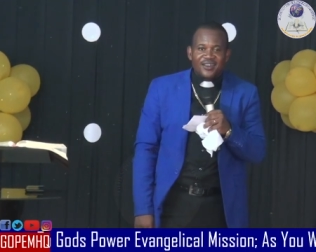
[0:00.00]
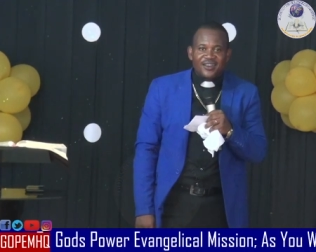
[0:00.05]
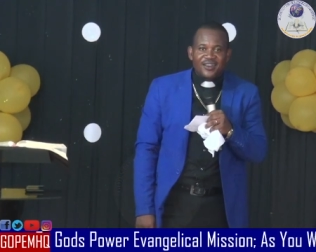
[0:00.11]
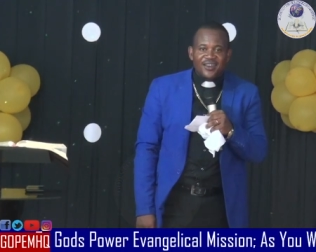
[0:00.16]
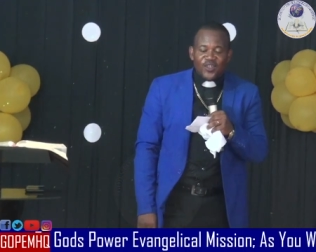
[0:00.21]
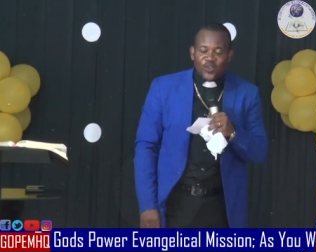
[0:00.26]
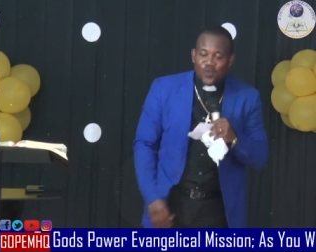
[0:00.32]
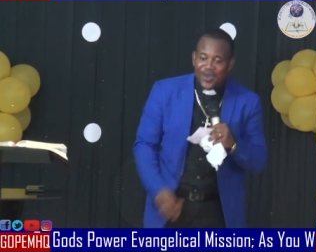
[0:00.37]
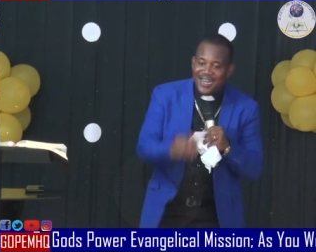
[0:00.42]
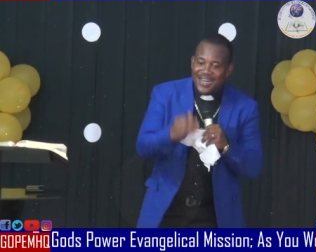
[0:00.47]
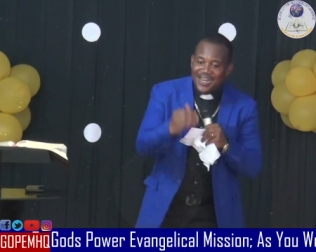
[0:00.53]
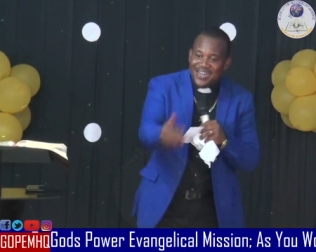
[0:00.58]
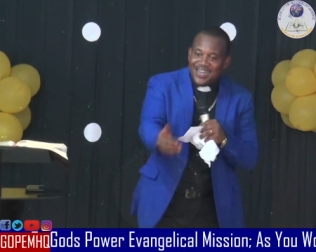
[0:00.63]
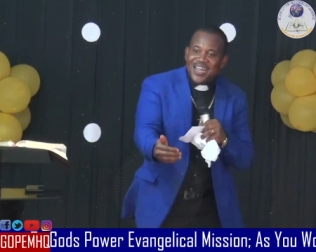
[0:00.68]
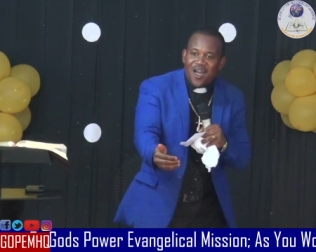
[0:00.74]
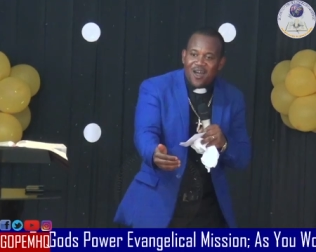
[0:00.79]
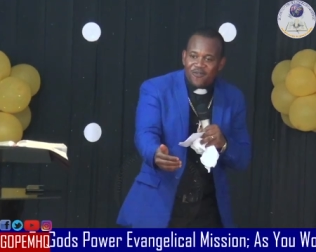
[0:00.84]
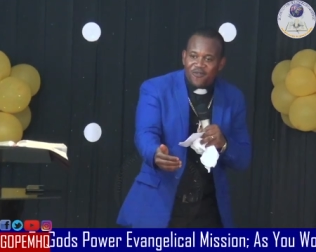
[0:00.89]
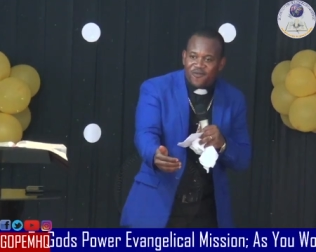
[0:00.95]
to a leader
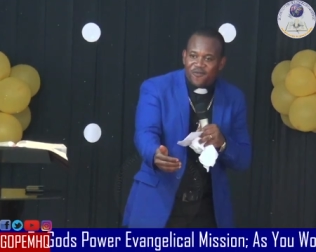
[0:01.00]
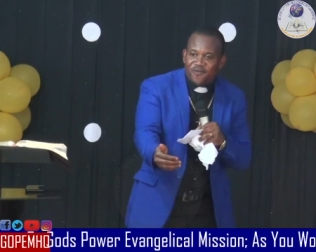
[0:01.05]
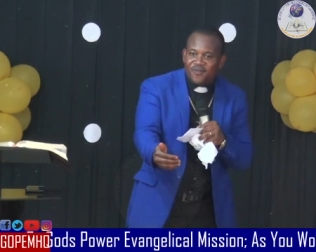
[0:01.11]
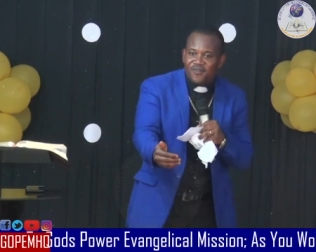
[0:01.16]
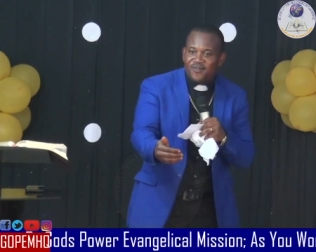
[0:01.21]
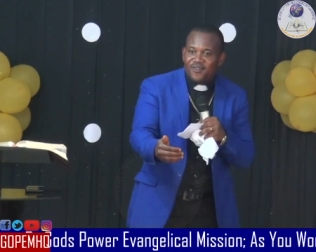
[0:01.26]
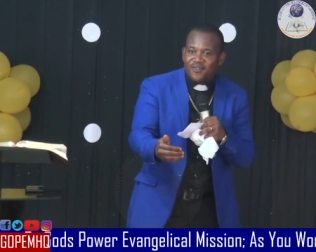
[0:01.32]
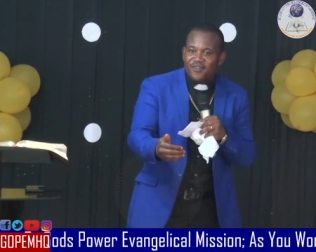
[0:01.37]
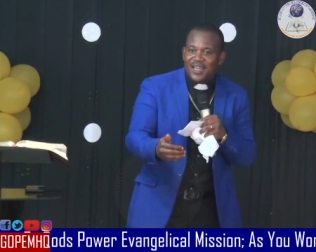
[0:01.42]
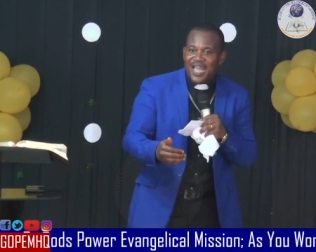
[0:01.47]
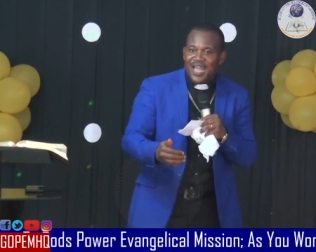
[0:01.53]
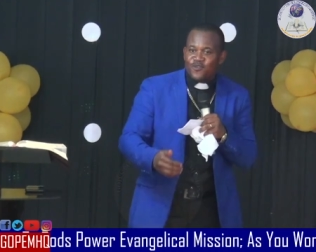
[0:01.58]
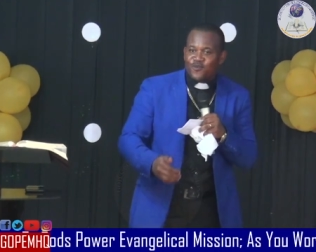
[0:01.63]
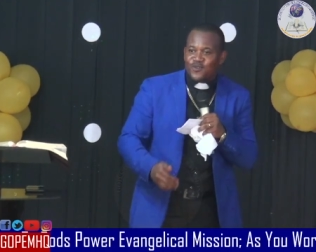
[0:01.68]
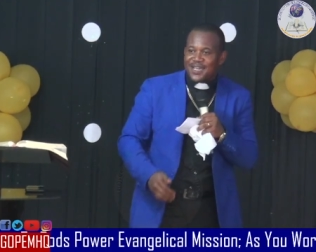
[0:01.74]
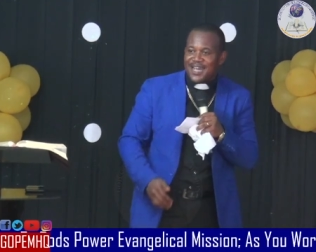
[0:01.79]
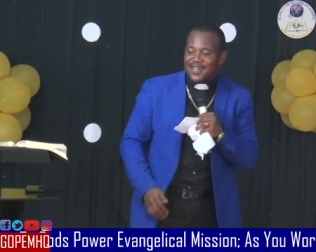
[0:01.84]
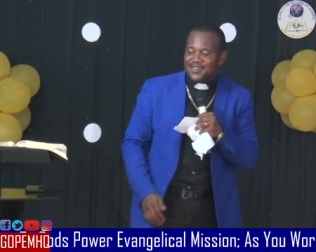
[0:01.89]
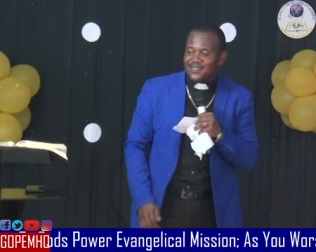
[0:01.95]
of
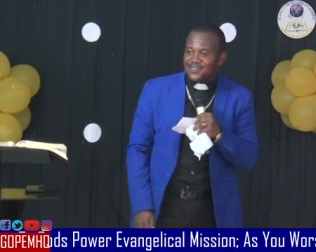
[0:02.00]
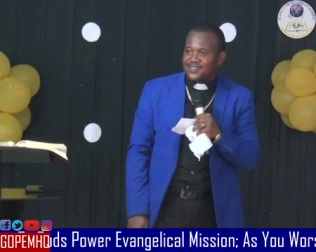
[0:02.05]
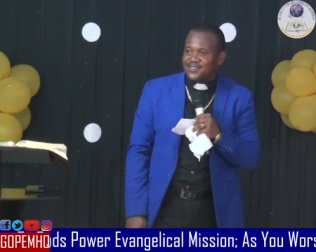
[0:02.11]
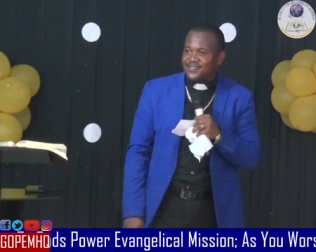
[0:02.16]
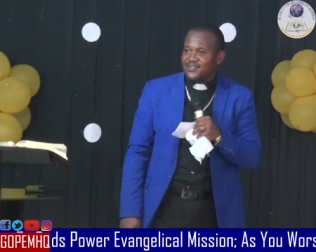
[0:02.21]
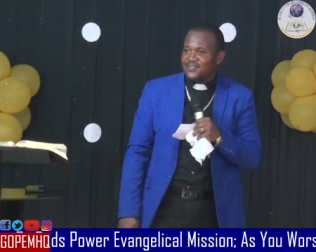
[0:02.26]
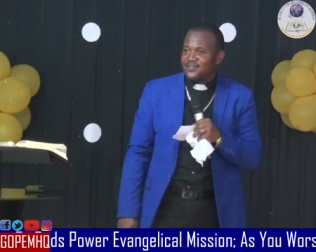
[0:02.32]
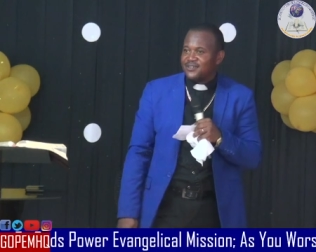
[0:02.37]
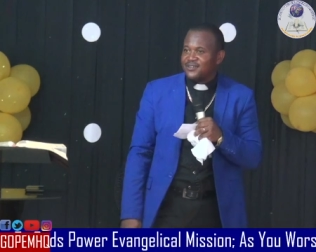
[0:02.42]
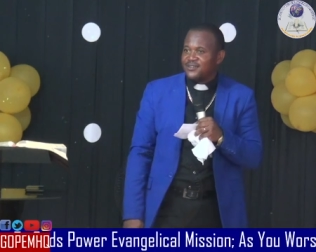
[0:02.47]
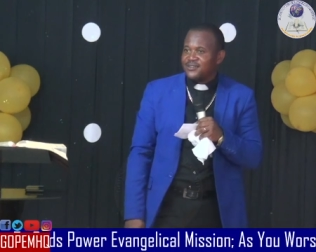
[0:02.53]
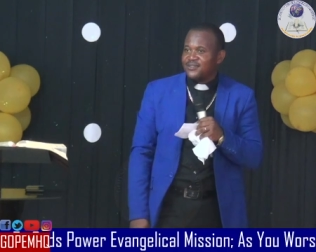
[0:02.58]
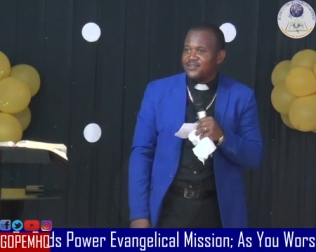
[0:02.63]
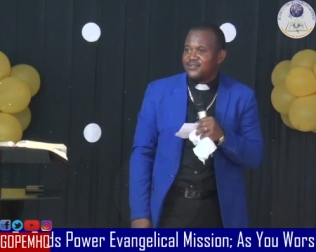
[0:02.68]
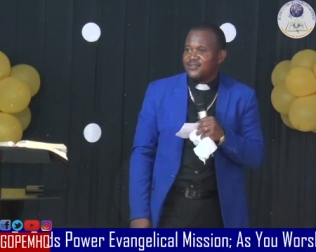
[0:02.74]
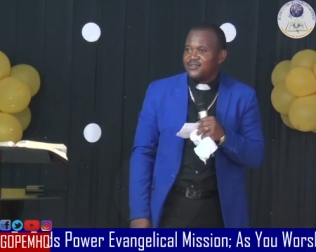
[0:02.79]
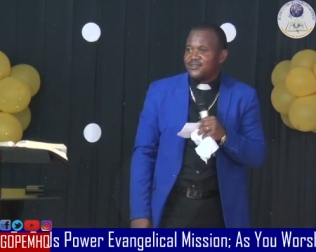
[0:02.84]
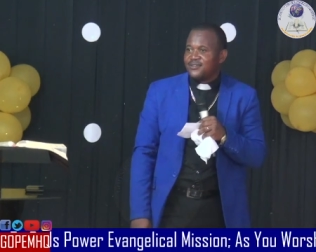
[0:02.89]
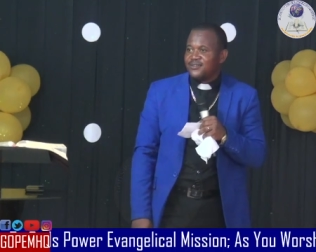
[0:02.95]
outcasts,
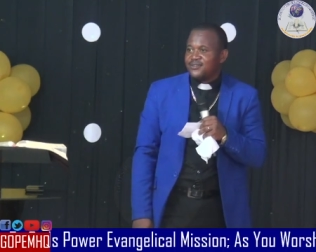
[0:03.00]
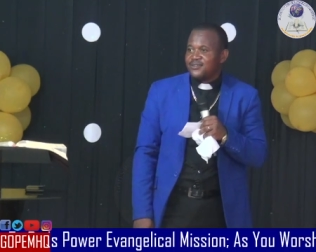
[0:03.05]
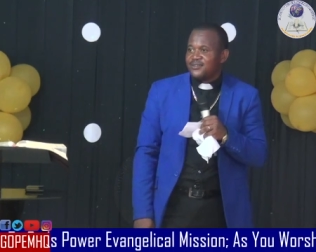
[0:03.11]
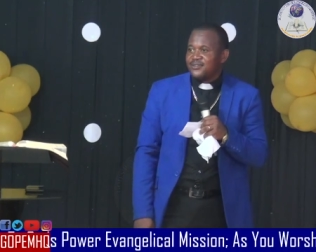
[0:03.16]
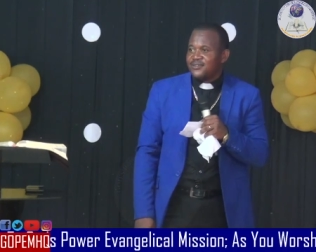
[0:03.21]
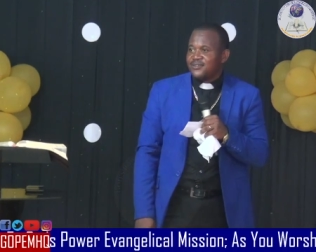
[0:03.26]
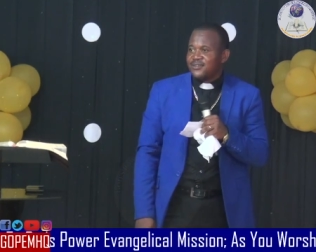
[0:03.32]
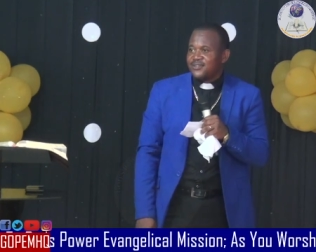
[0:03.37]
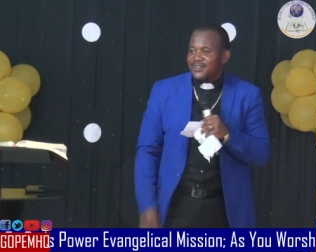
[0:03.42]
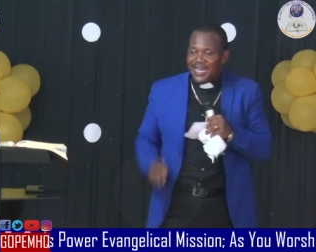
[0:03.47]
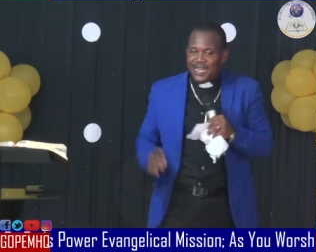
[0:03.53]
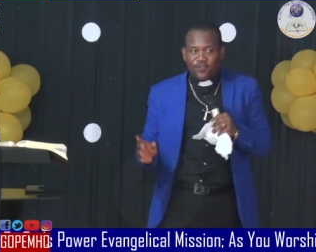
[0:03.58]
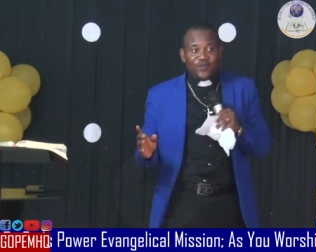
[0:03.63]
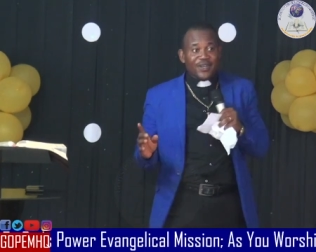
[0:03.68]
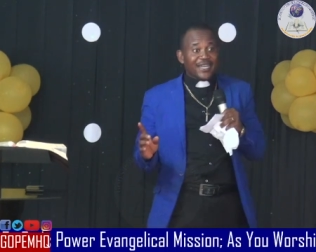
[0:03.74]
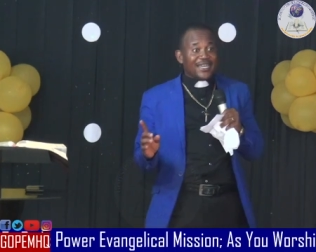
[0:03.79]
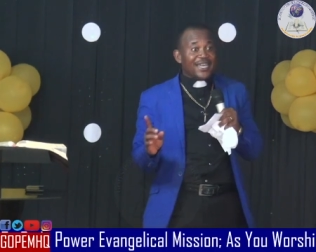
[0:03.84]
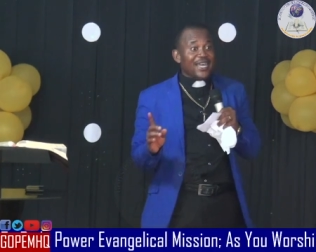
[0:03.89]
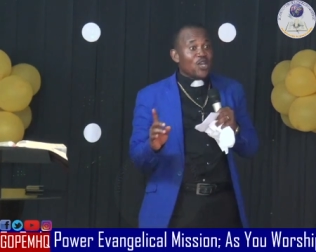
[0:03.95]
then to the
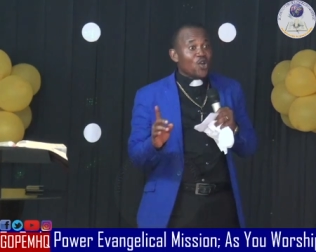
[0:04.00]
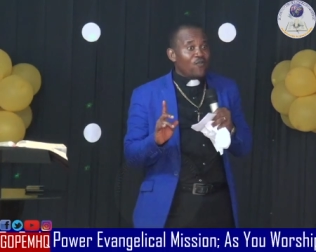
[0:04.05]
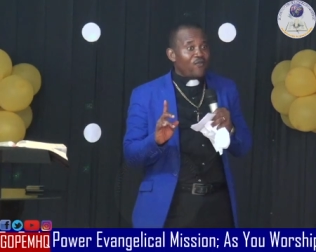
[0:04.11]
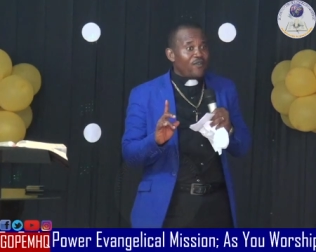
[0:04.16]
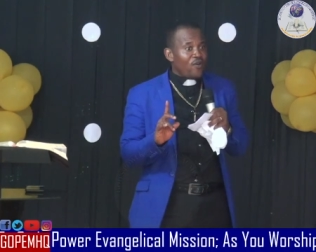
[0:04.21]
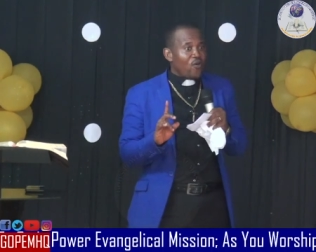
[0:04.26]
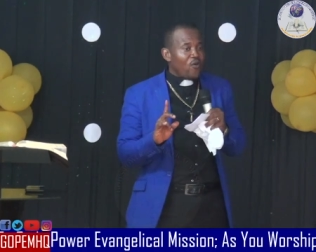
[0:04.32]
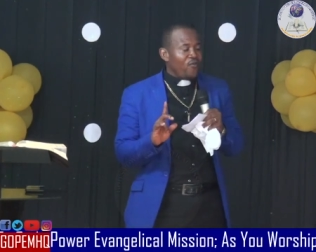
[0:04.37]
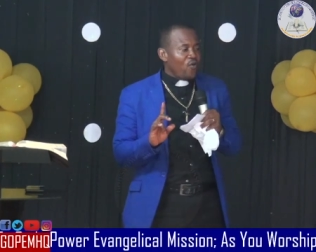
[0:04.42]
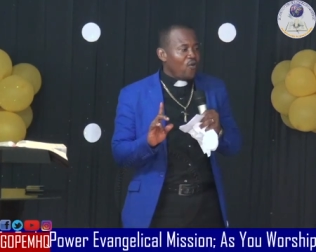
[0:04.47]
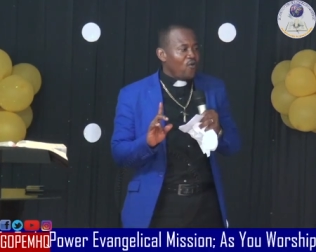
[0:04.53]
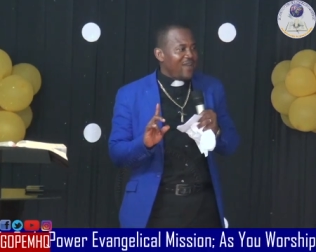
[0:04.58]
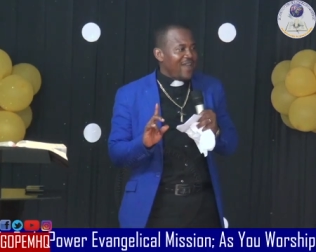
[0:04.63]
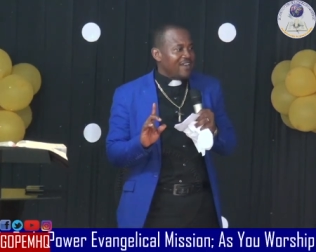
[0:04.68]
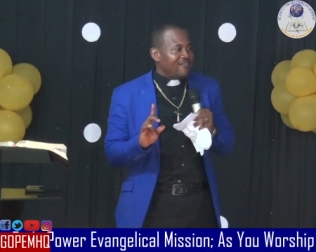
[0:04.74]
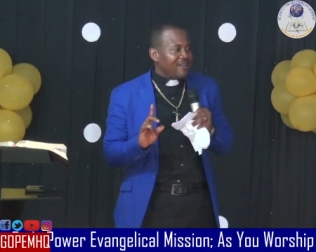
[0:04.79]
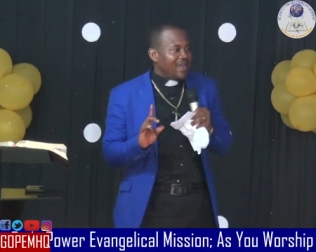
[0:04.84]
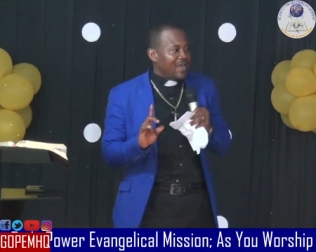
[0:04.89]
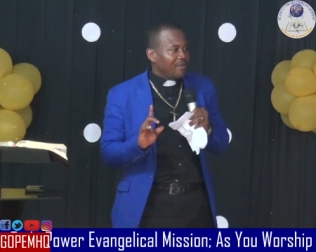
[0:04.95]
king of, of, over a
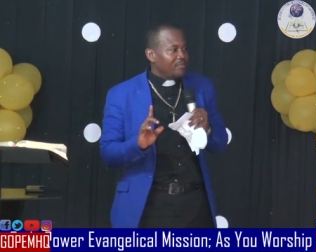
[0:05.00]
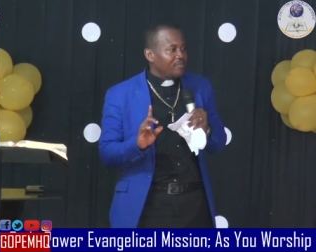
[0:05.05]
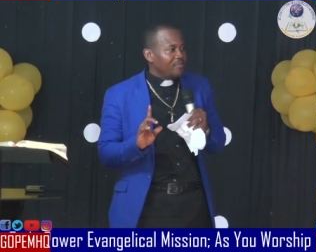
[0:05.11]
tribe.